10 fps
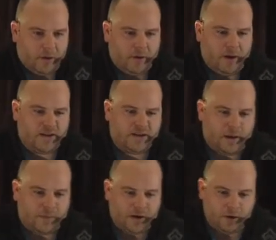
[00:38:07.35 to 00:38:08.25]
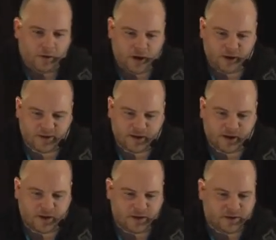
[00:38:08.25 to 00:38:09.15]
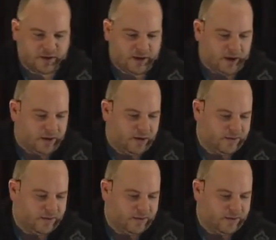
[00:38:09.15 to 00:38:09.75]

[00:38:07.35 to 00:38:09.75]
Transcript: Next step here is the kitchen sink.